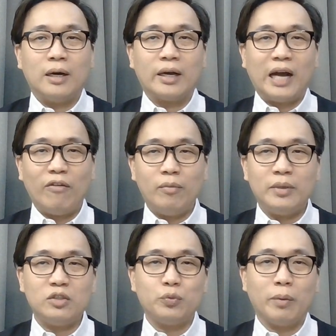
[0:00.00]

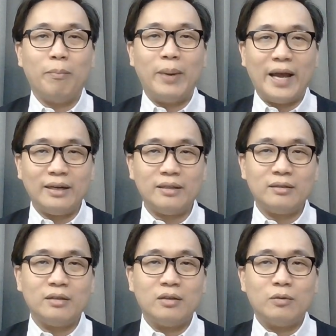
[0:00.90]
governments will ban it,
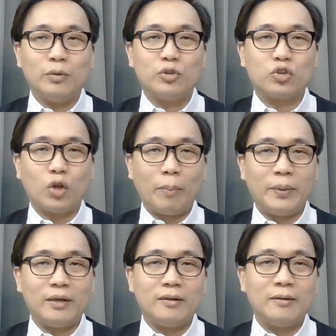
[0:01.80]
will stop
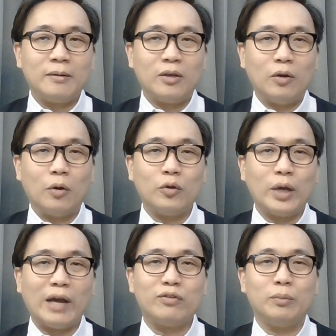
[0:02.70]
it. You
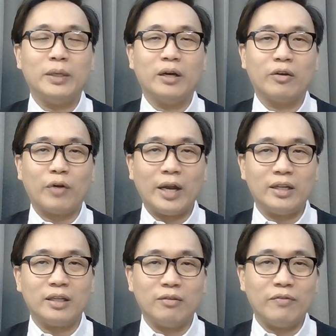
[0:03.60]
have to be
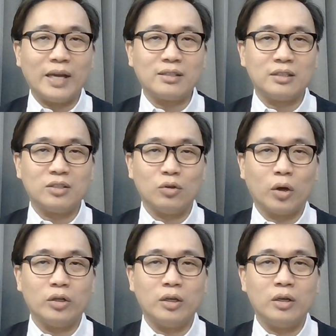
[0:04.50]
accredited investors in
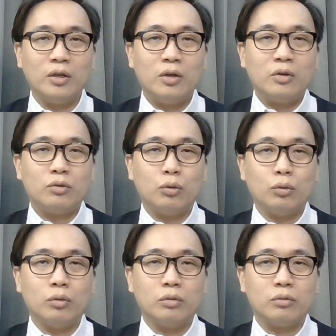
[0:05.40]
order
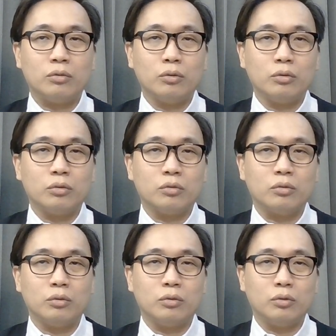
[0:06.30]
to
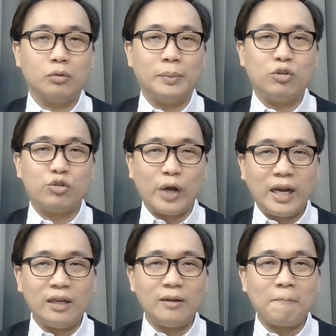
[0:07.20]
be
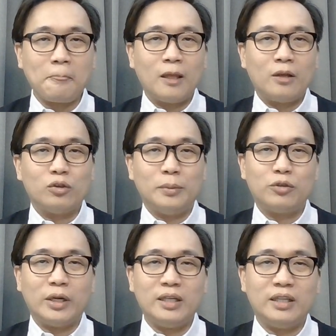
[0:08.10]
trading
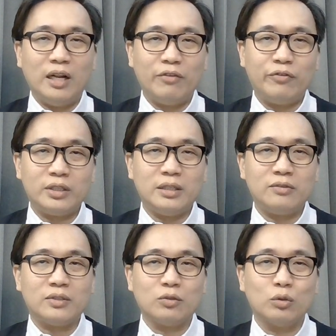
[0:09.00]

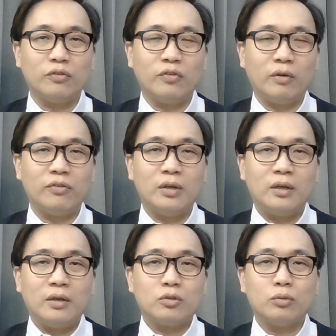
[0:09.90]
derivatives and so forth.
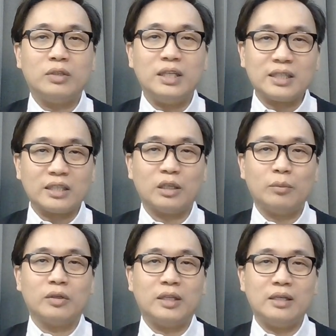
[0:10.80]
So these are some
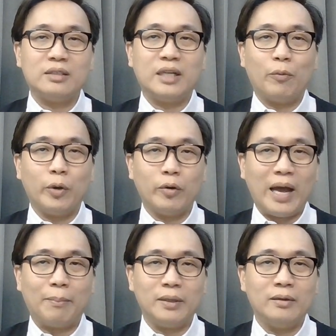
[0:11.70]
of the things that will
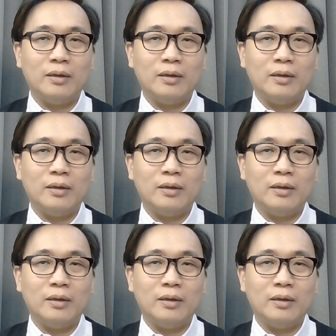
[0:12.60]
happen.